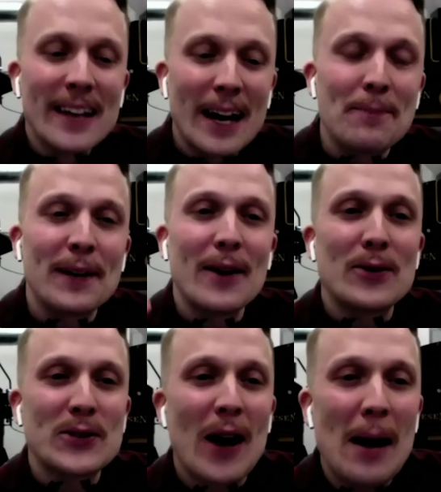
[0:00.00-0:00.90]
yeah, but I
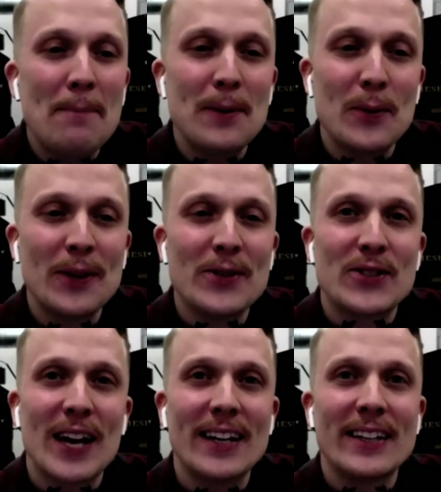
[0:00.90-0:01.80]
was so happy when you
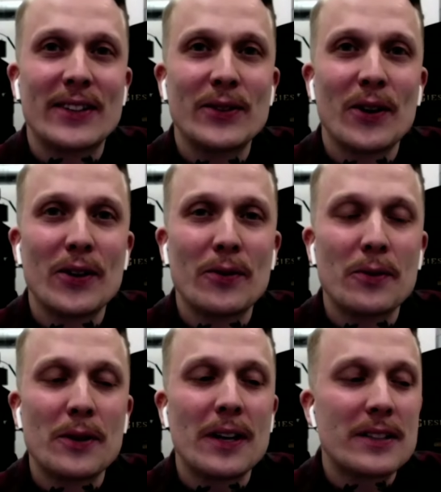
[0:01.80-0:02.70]
said it. You know, you
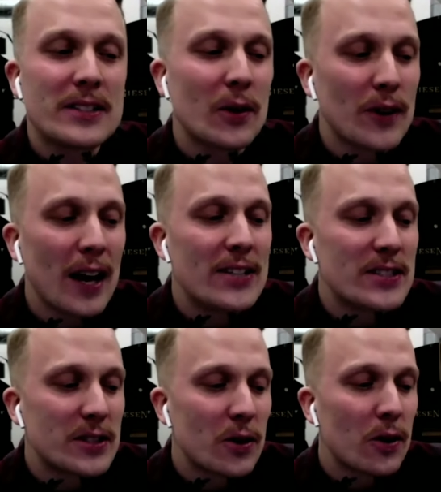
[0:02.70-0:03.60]
it's so
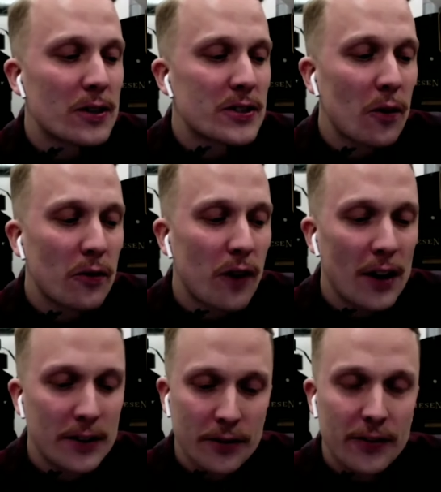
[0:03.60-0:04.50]
nice. You're so
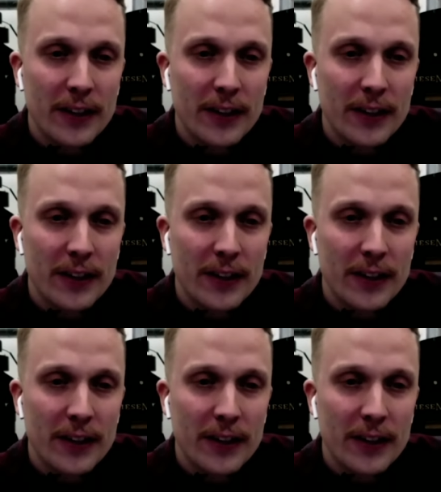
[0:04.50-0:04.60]
fond of